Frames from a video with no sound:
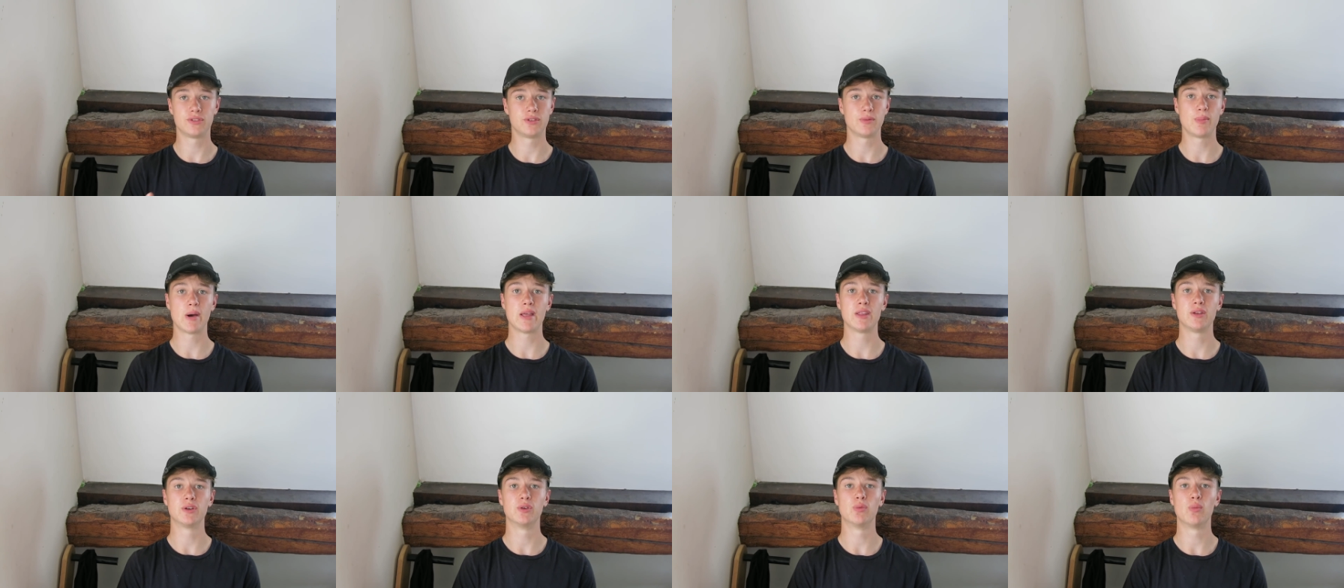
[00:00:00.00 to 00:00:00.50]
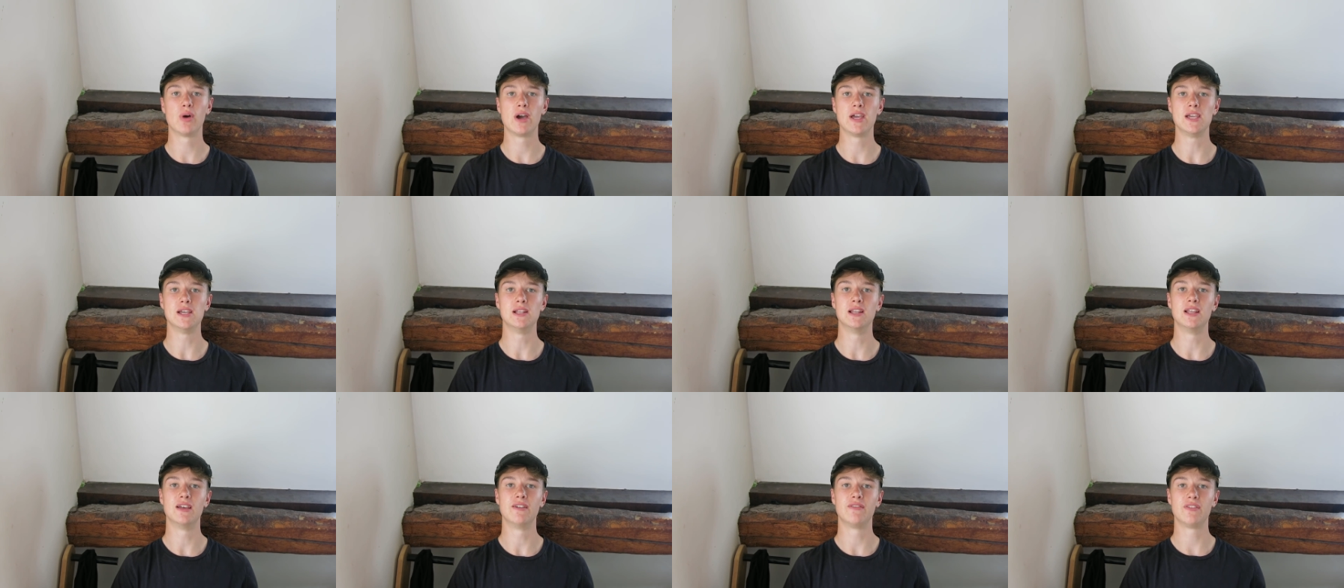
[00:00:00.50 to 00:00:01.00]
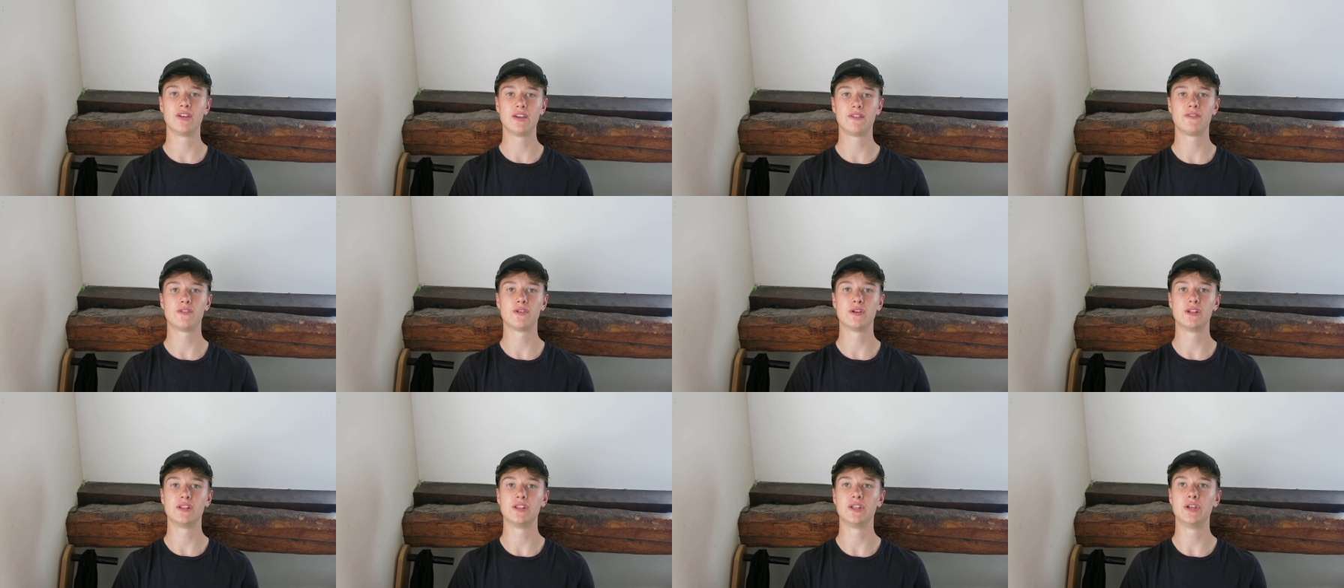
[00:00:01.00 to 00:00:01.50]
depending on where you live,
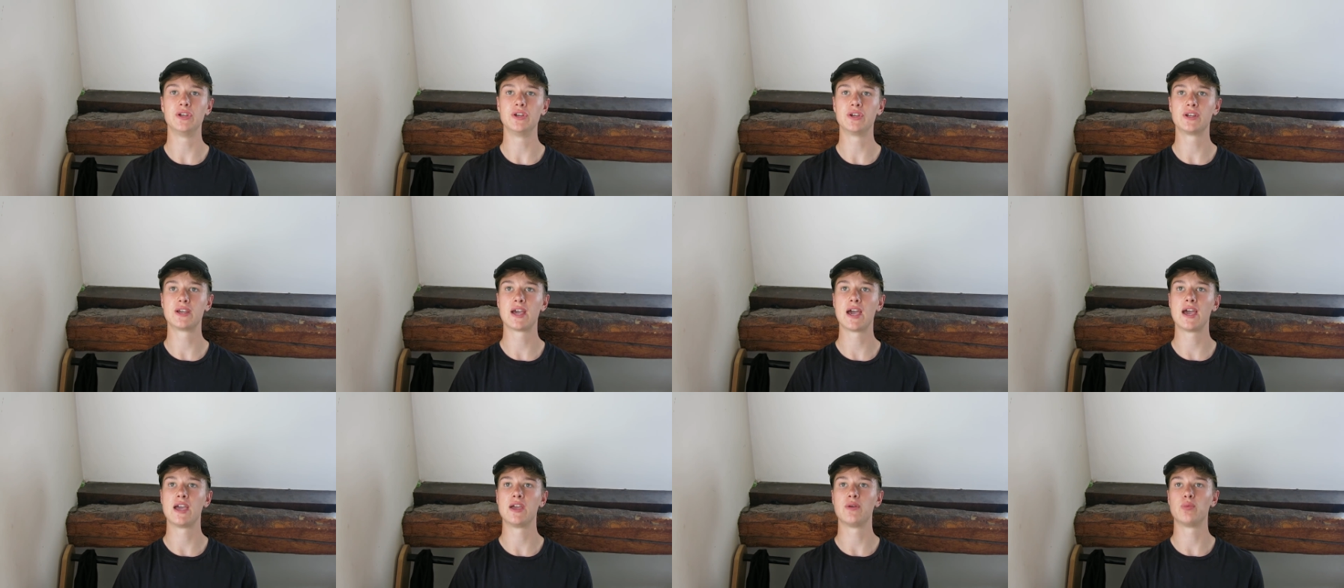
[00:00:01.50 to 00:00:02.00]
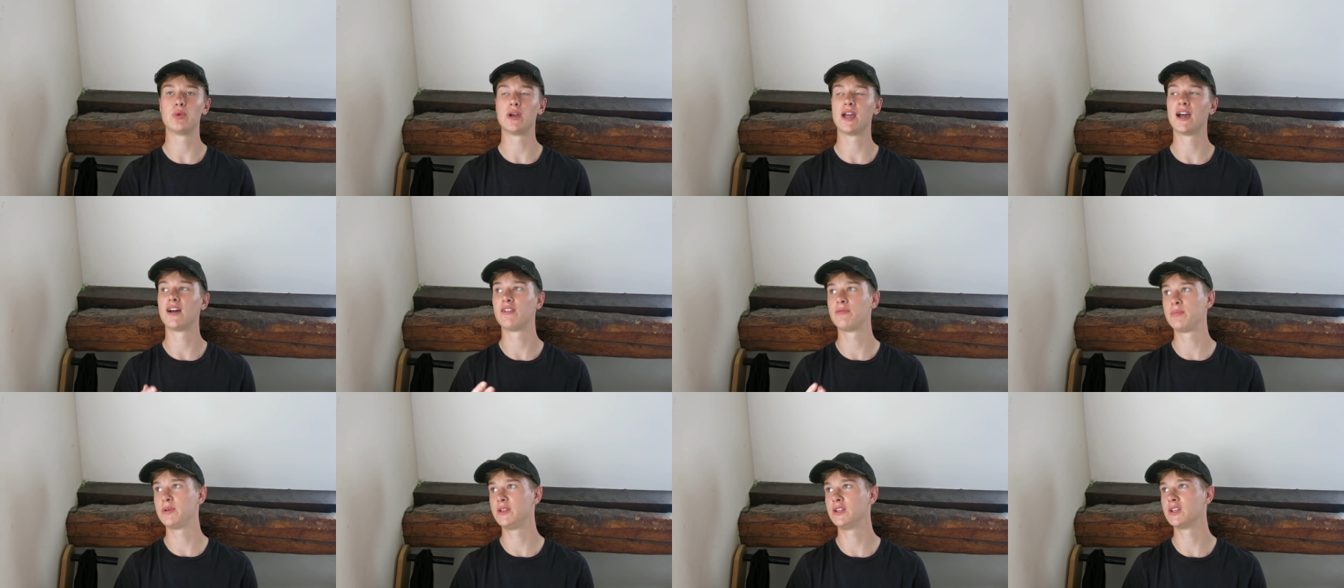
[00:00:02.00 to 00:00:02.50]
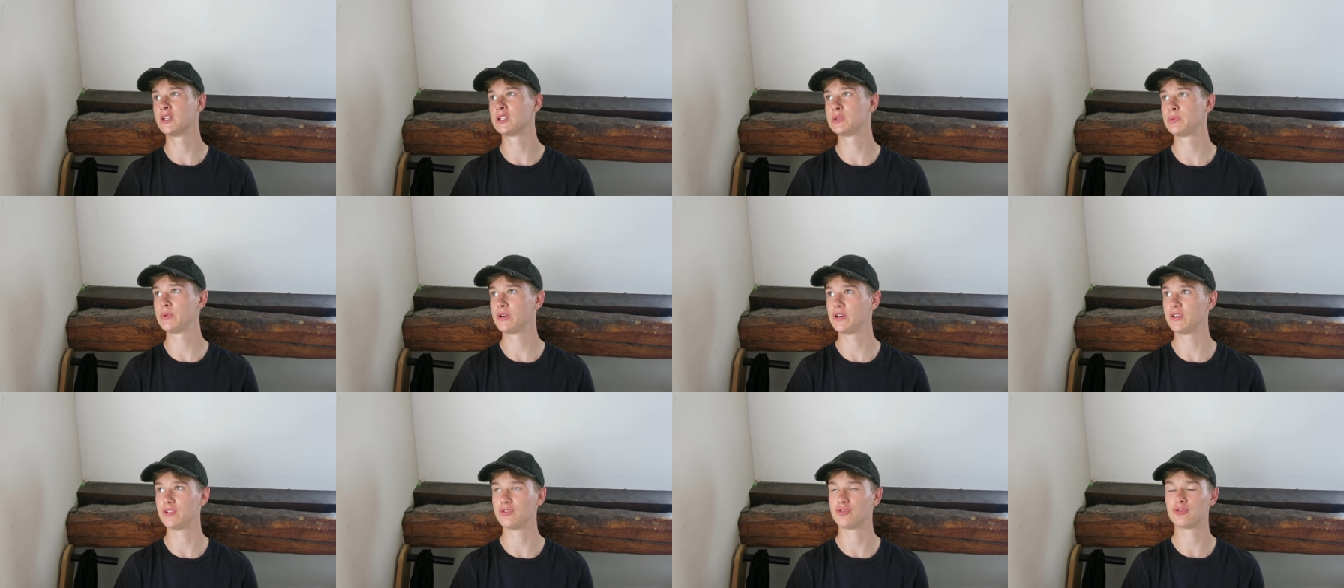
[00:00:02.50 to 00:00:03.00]
if you're in the UK, we have been
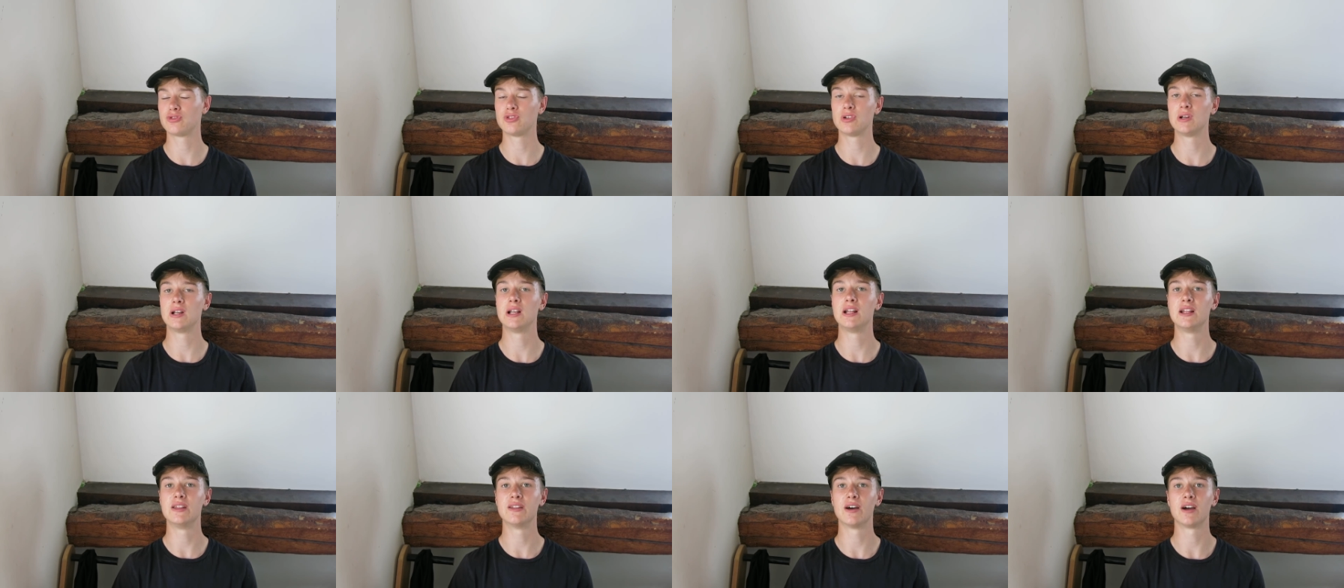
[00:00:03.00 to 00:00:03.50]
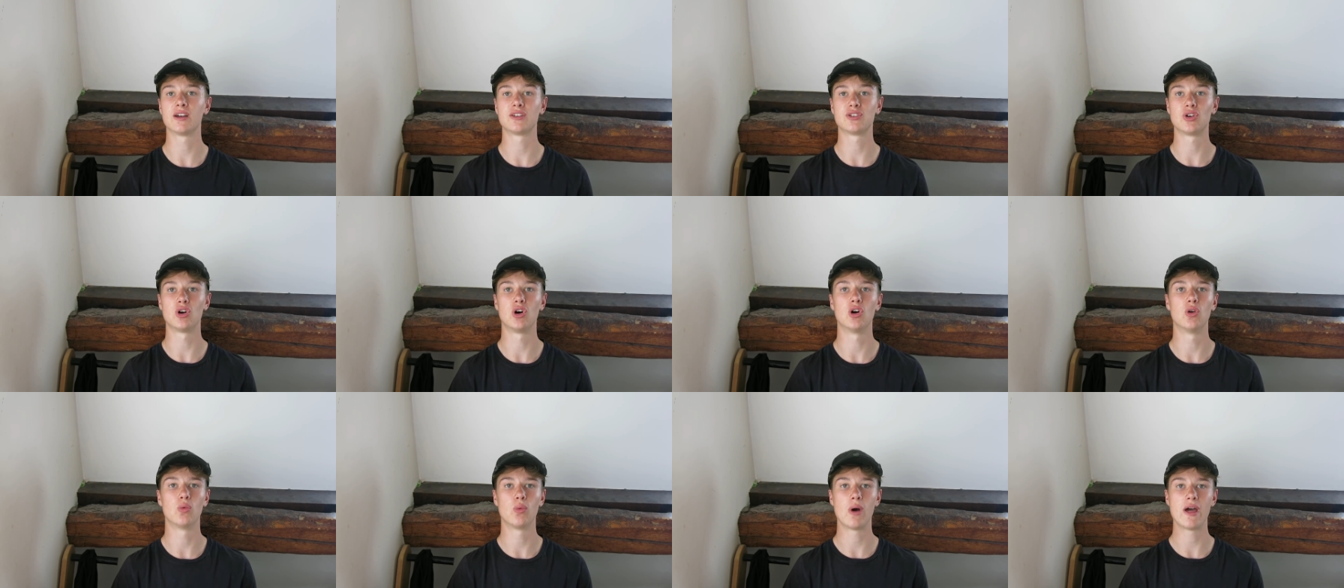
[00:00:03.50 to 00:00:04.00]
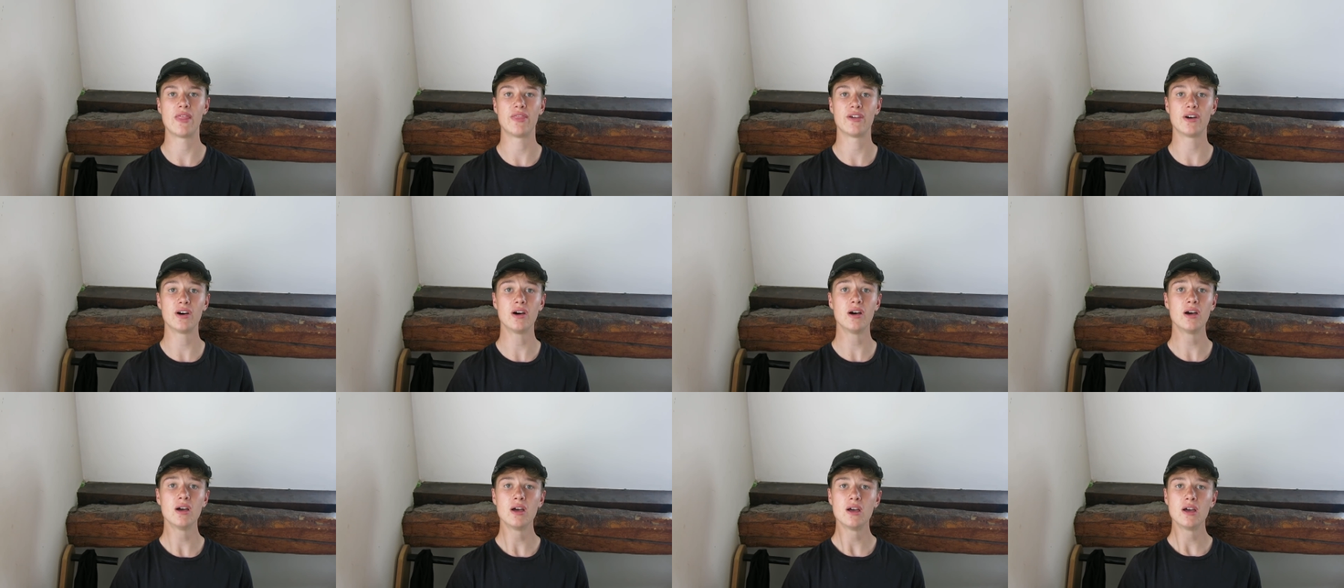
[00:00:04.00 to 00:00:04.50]
experiencing really nice hot
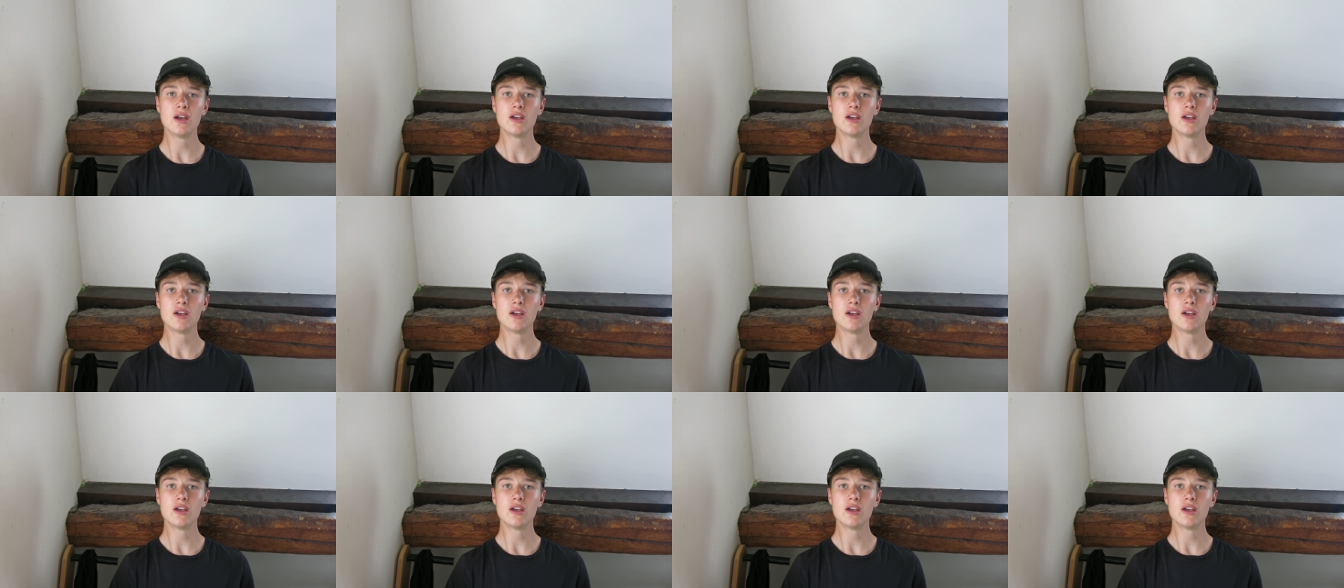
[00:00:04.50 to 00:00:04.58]
weather.